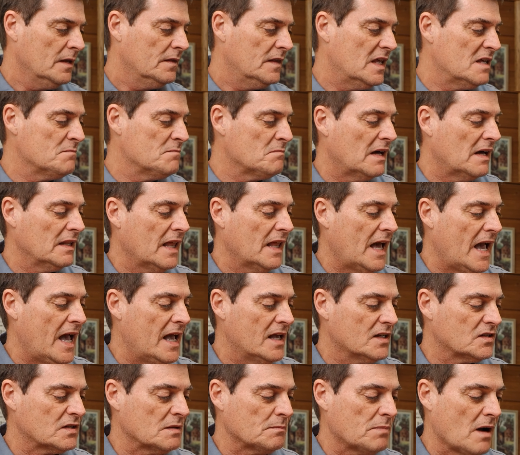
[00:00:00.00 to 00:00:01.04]
Then my
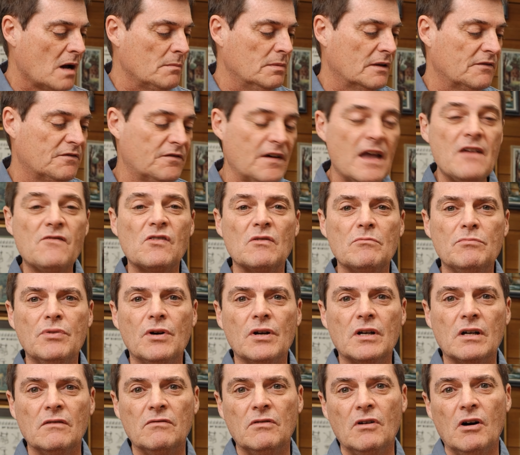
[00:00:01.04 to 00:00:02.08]
last and probably favorite
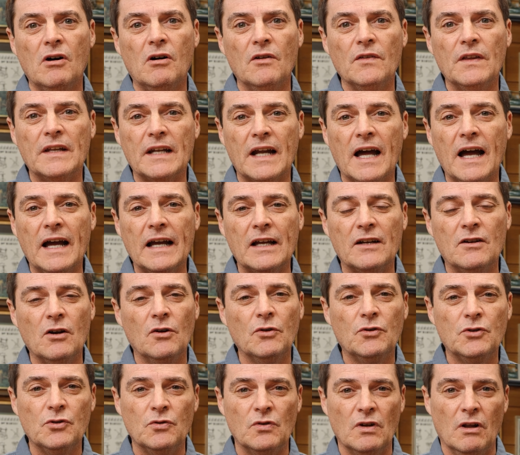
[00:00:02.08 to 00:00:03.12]
book of all that I
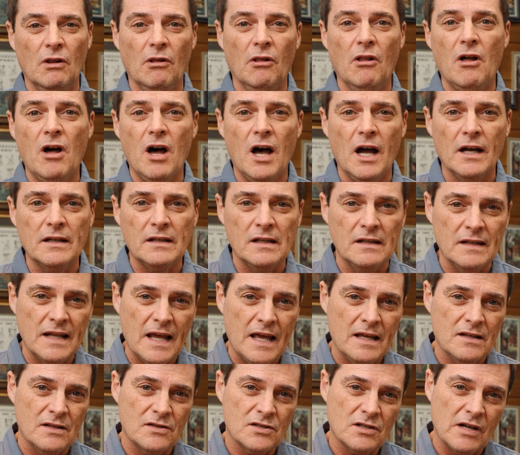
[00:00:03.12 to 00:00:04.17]
go to a lot, and
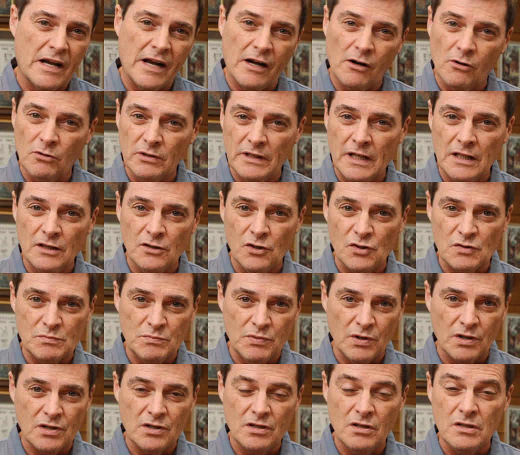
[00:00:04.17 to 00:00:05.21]
that is Harold Enlow's
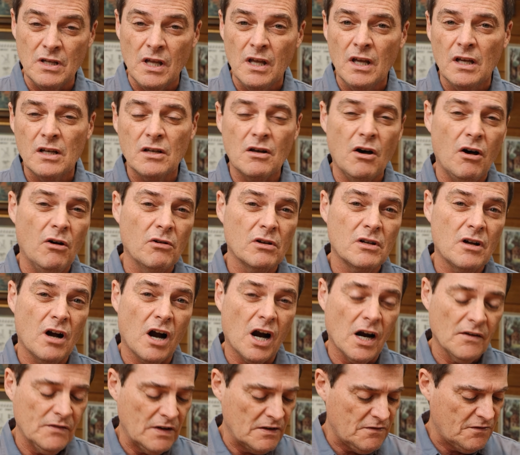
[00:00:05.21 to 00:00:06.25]
book called
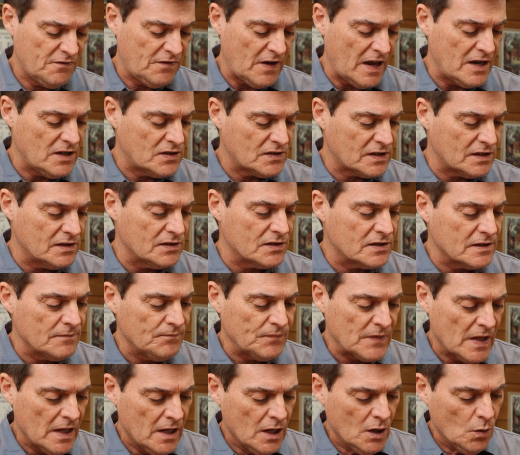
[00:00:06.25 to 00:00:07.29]
Carving Faces
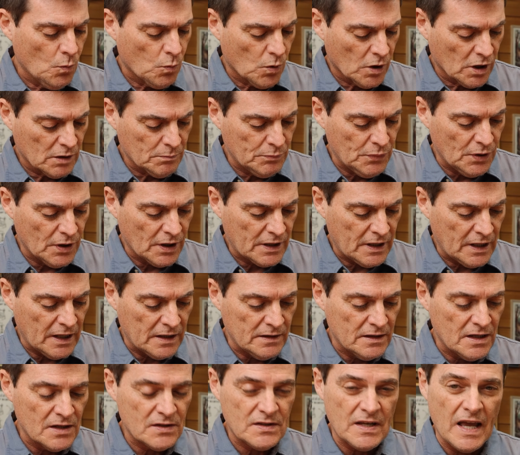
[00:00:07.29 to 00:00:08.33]
Workbook,
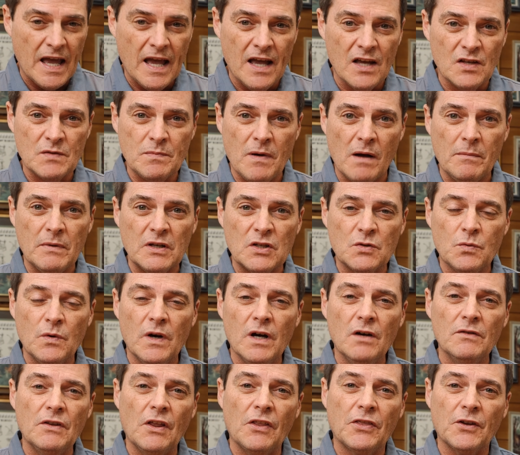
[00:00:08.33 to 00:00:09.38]
and this has probably
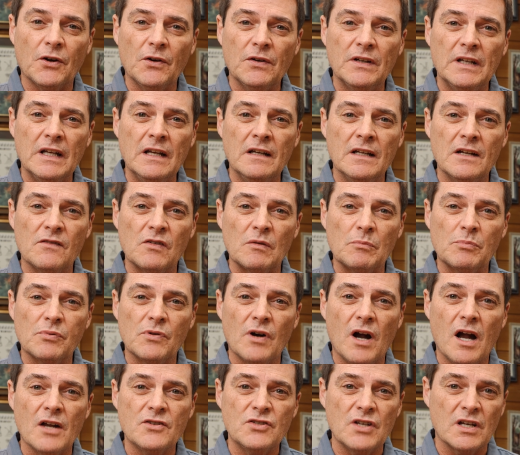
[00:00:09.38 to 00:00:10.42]
12 to 13 different
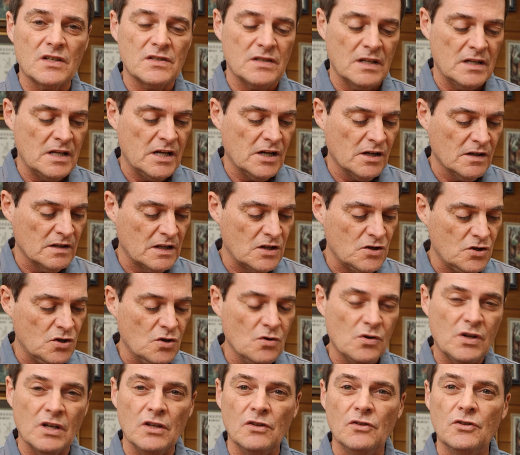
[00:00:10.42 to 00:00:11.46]
projects in here that
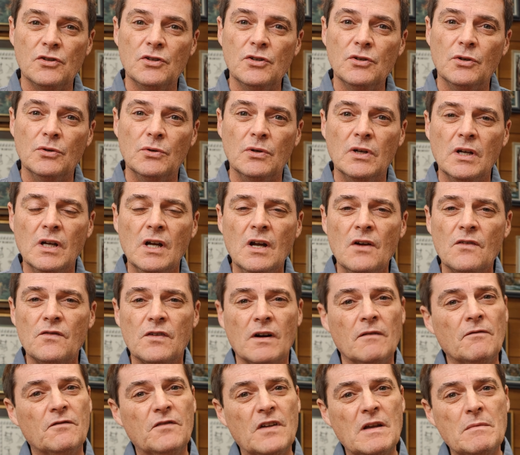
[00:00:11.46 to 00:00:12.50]
you can do,
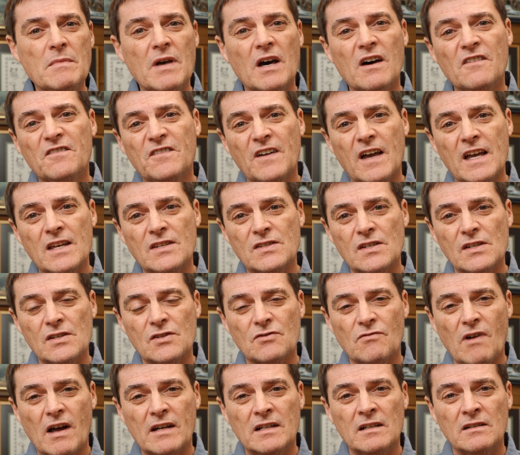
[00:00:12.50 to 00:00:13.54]
from female
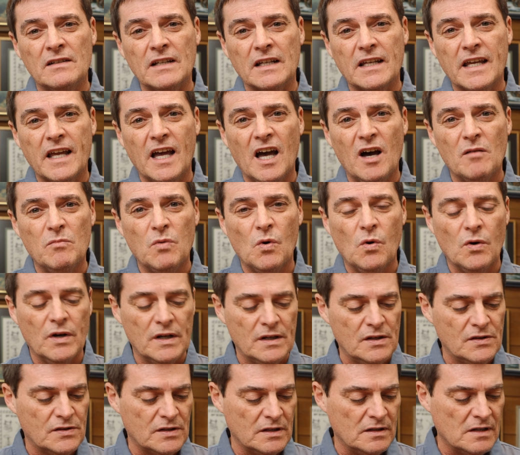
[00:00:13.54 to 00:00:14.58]
faces right onto
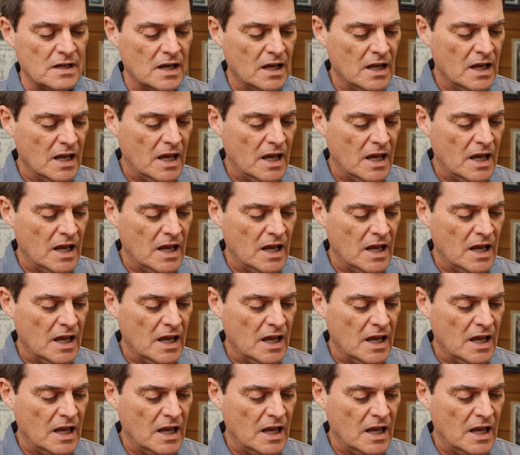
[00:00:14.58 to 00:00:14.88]
cowboys and